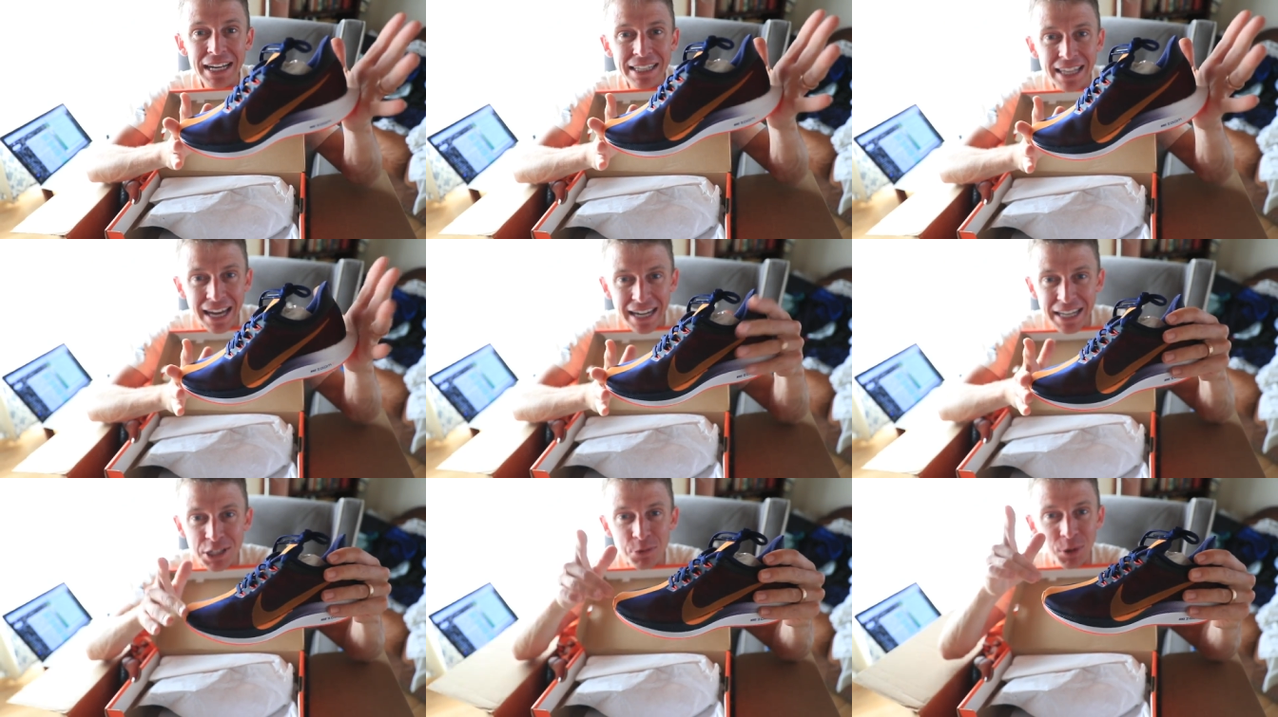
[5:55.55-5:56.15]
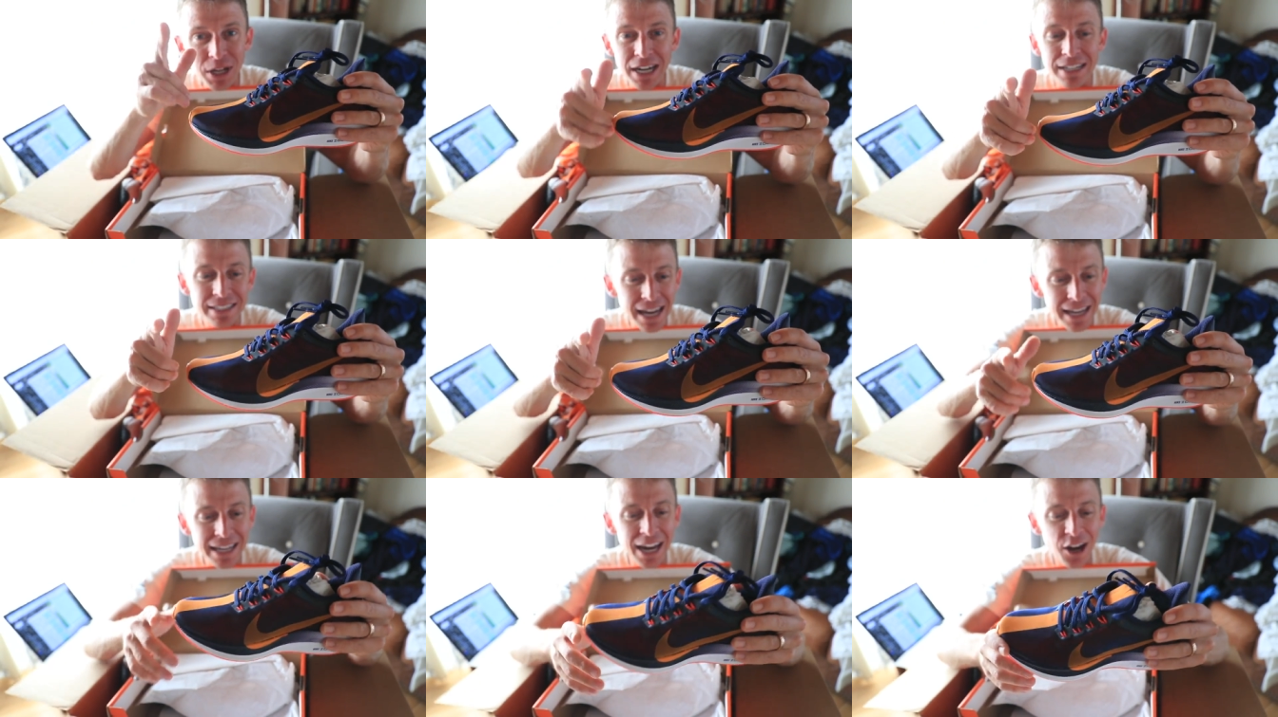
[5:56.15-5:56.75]
Ladies, we're gonna
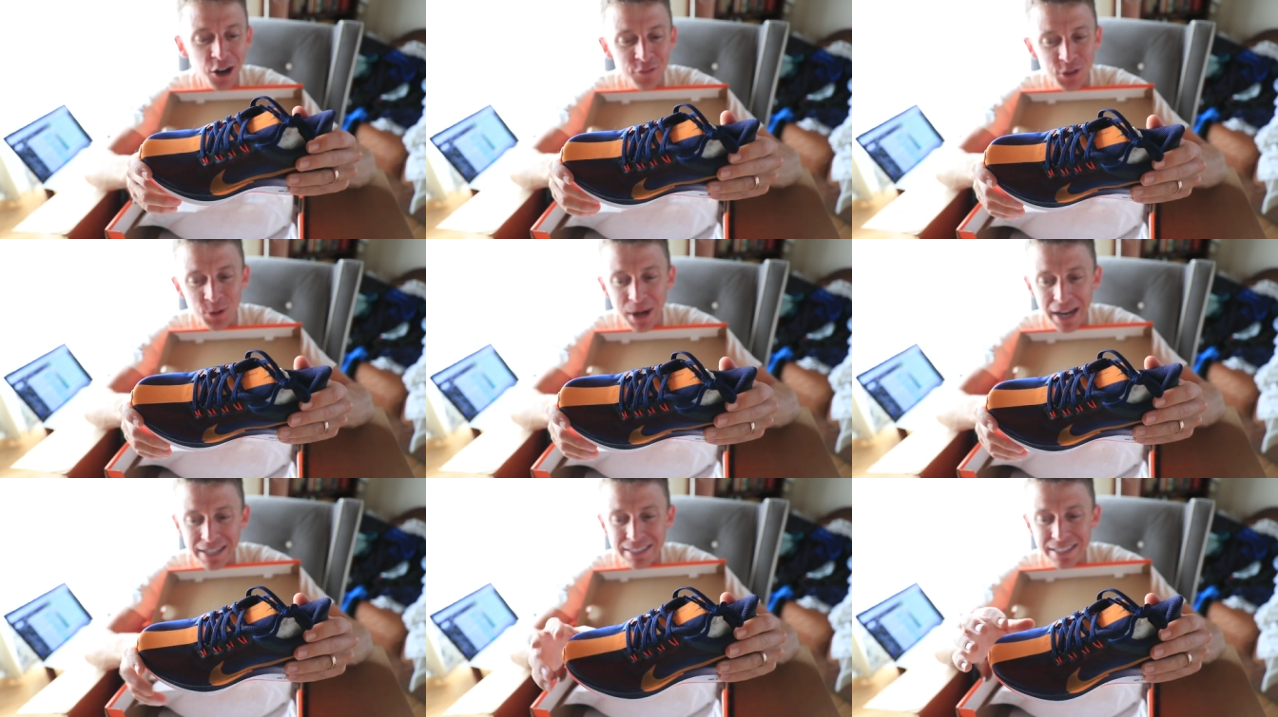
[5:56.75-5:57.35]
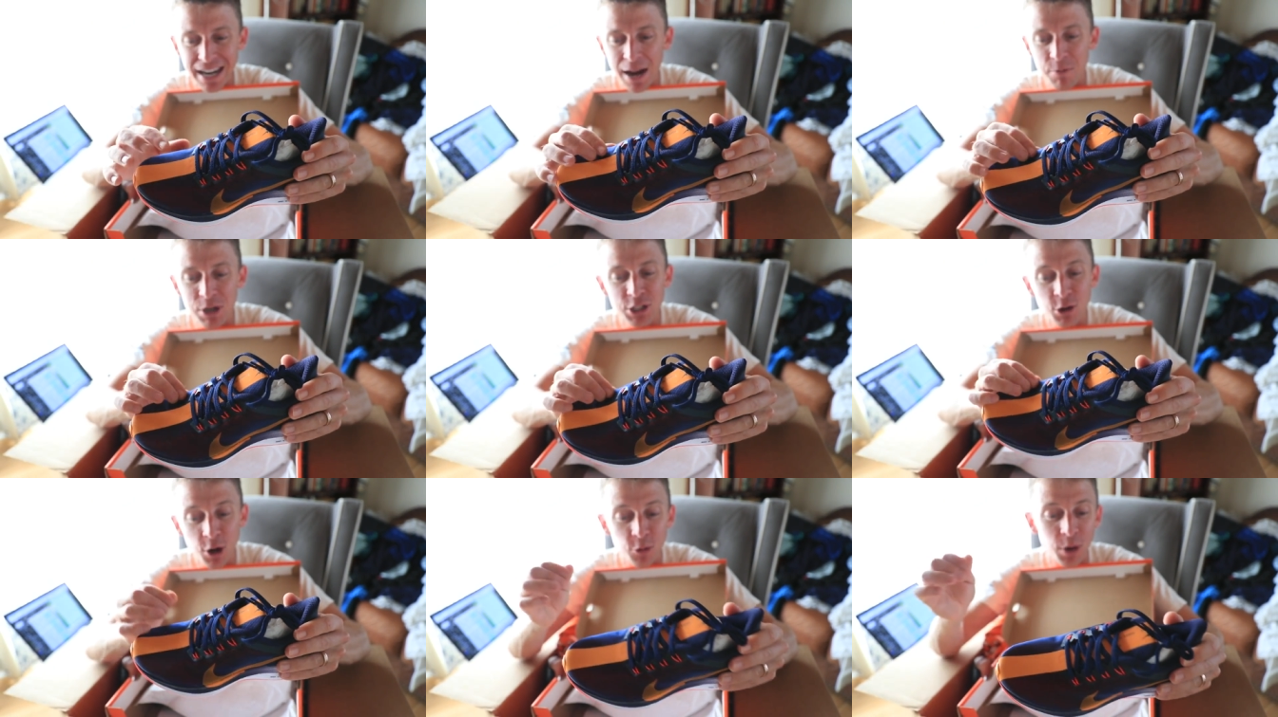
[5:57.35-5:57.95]
take care of you next time we
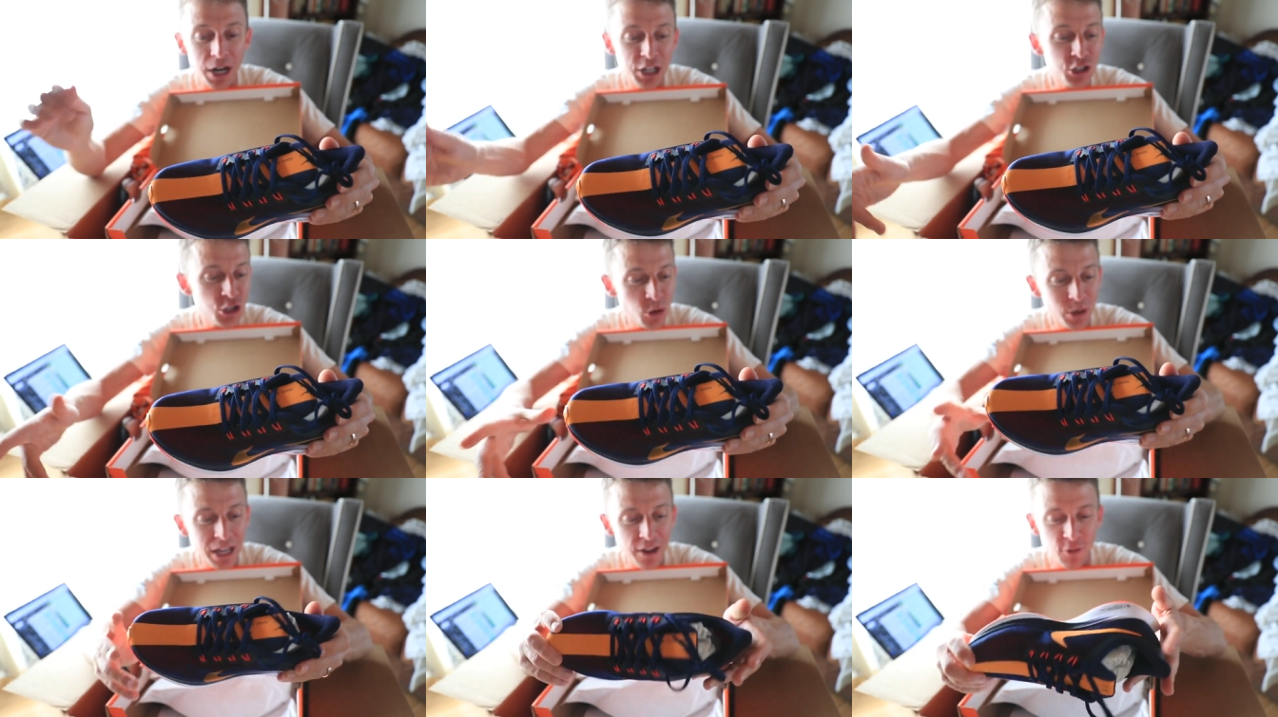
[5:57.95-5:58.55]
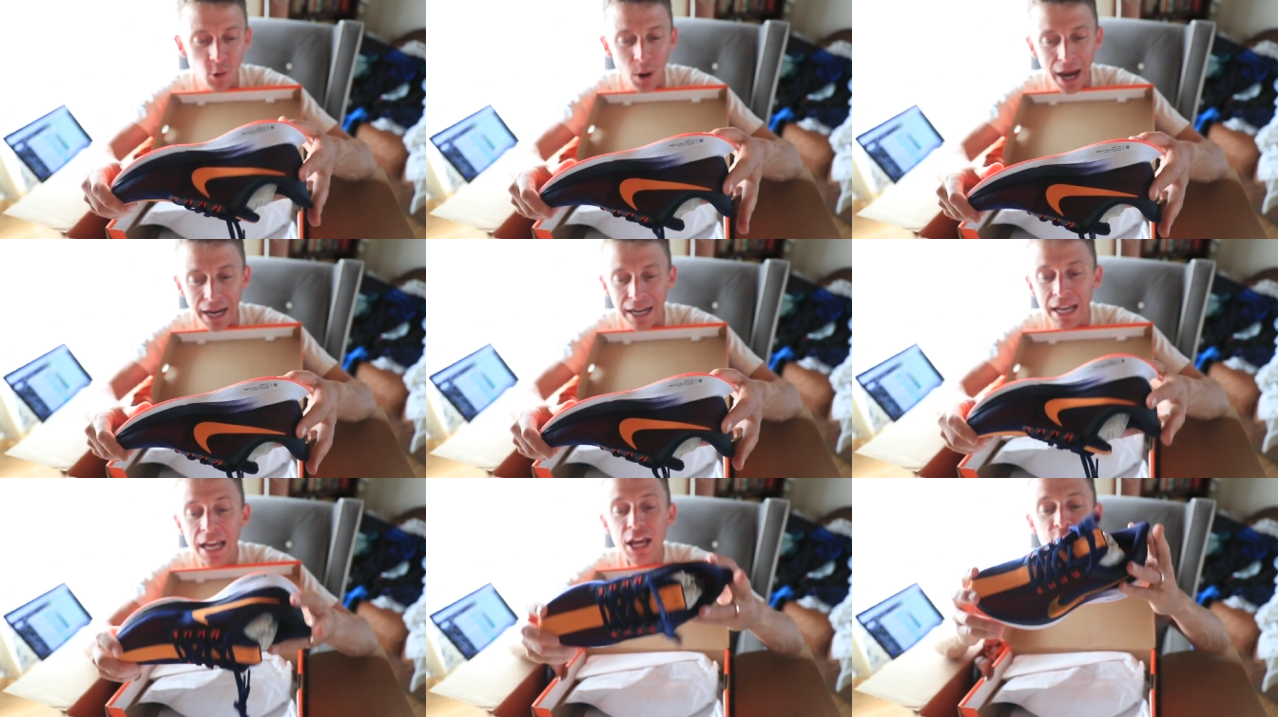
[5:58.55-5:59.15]
do a running shoe giveaway.